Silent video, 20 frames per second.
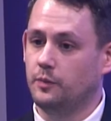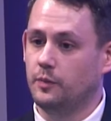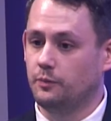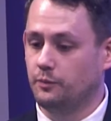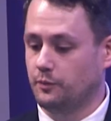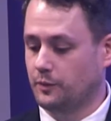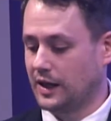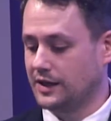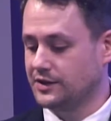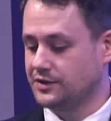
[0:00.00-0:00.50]

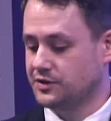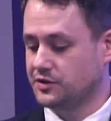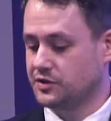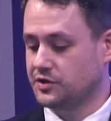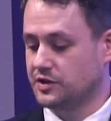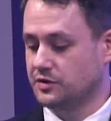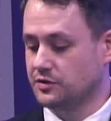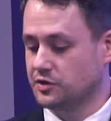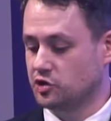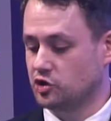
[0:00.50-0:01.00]
placed
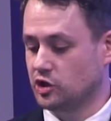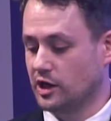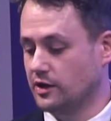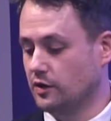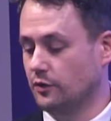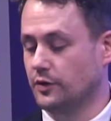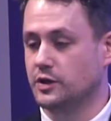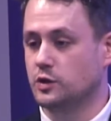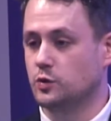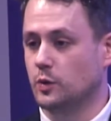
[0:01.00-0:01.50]
since
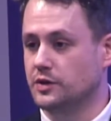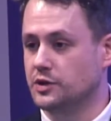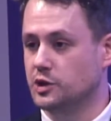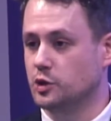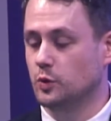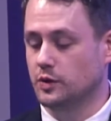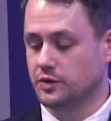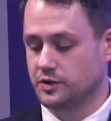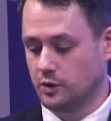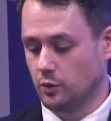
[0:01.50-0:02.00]
January
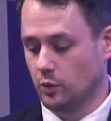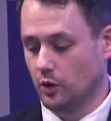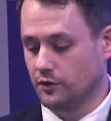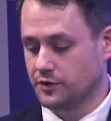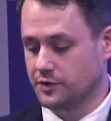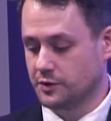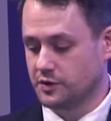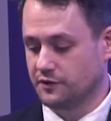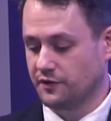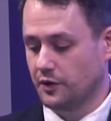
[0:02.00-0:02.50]
2021. So
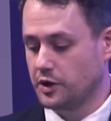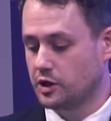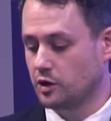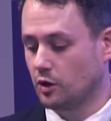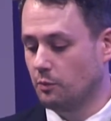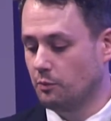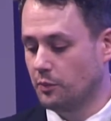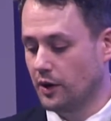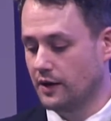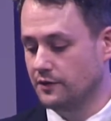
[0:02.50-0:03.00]
it's a very
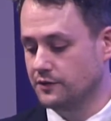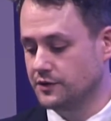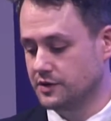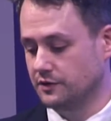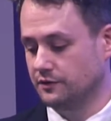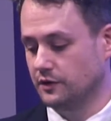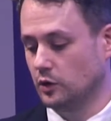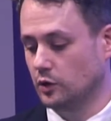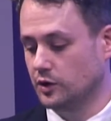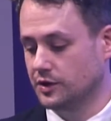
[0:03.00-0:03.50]

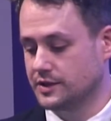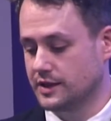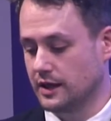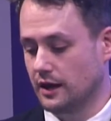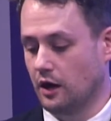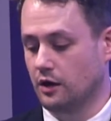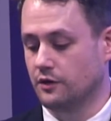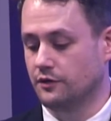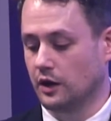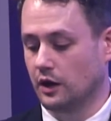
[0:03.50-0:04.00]
comprehensive look at it
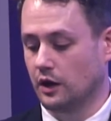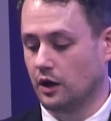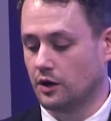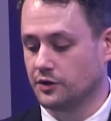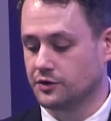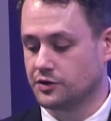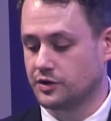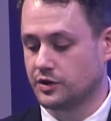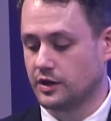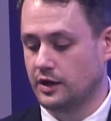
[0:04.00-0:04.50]
over the
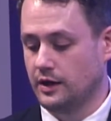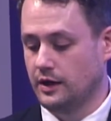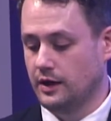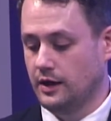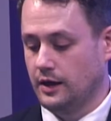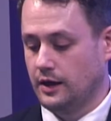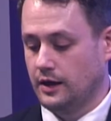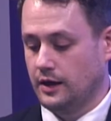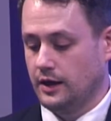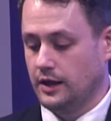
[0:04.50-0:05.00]
last
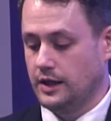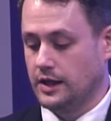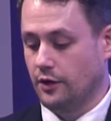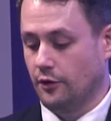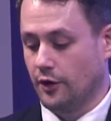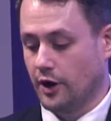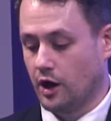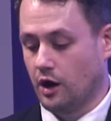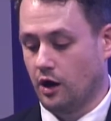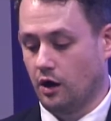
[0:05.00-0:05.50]
year
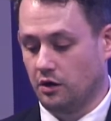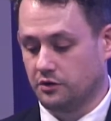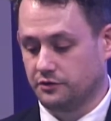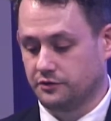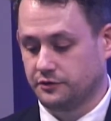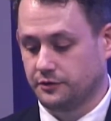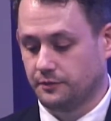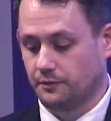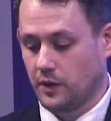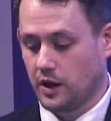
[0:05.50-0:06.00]
and a
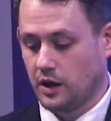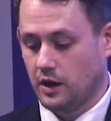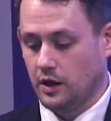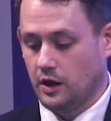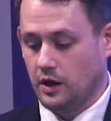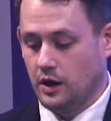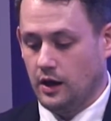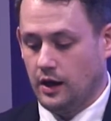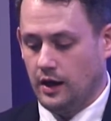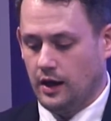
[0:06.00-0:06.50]
half.
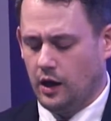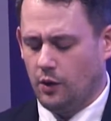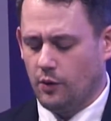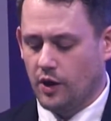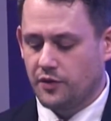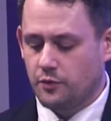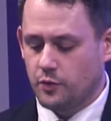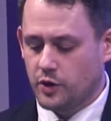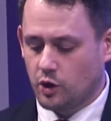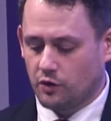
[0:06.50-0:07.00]
And I
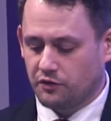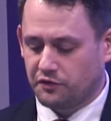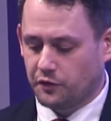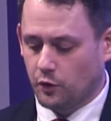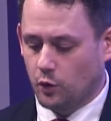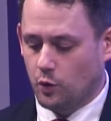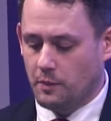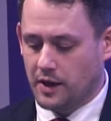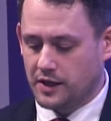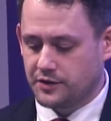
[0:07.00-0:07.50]
think we've got
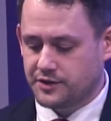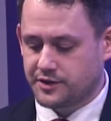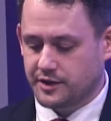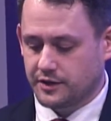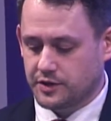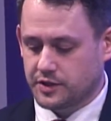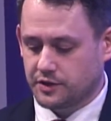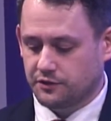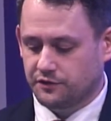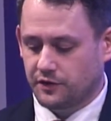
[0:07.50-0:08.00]
four main
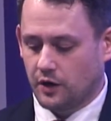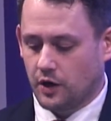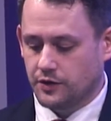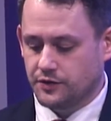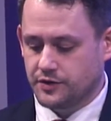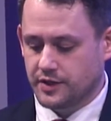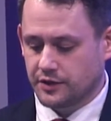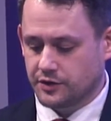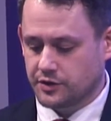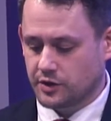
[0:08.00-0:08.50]
sets of
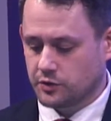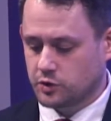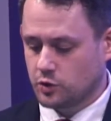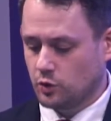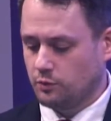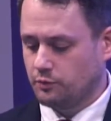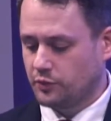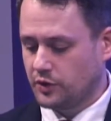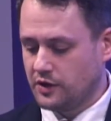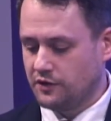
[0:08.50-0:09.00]
findings. I'll
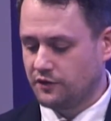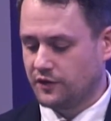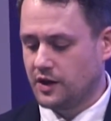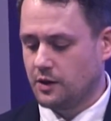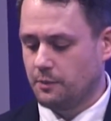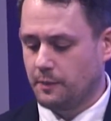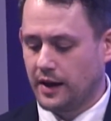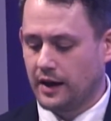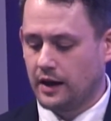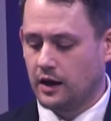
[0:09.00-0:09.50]
talk briefly
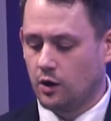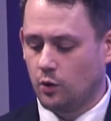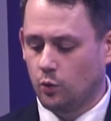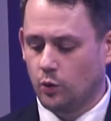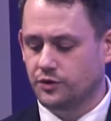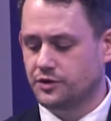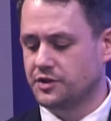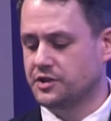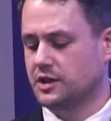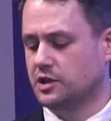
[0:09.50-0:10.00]
about
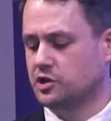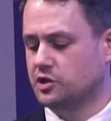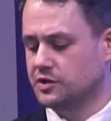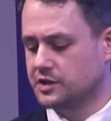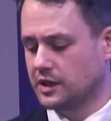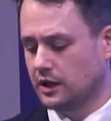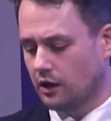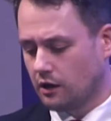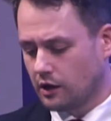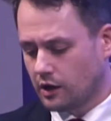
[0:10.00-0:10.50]
what discussions are
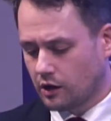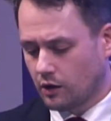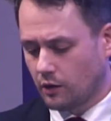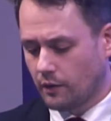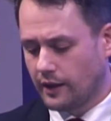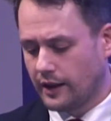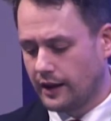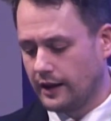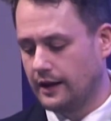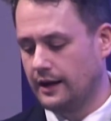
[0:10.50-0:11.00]
like on
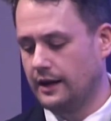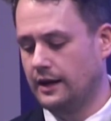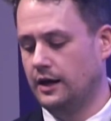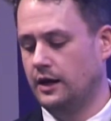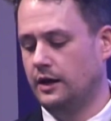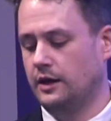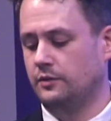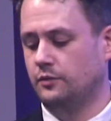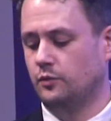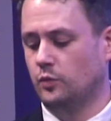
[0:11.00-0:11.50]

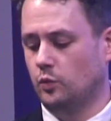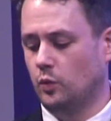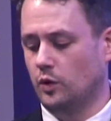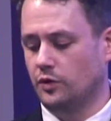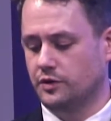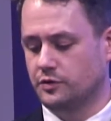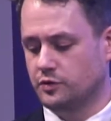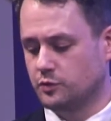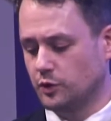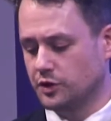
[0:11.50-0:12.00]
there, what the
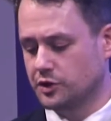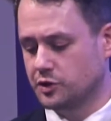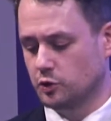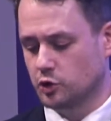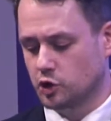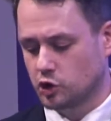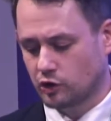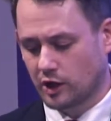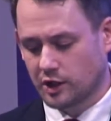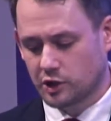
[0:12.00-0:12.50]
sort of
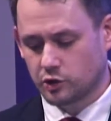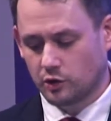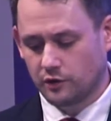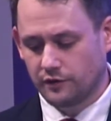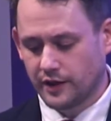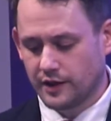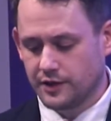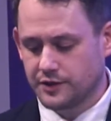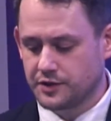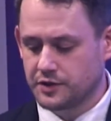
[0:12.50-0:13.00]
structure of
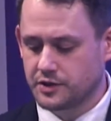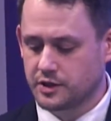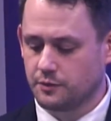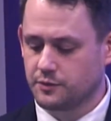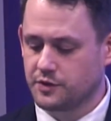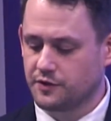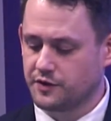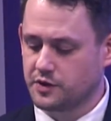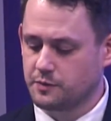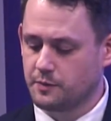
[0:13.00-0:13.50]
it is in terms
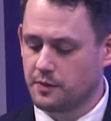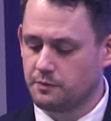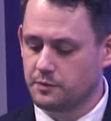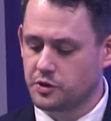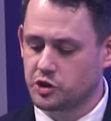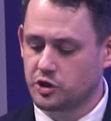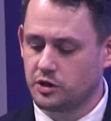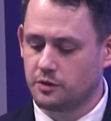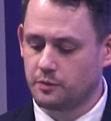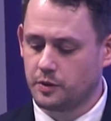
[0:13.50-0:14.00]
of its
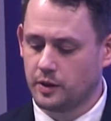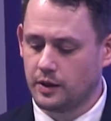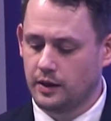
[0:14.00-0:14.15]
membership,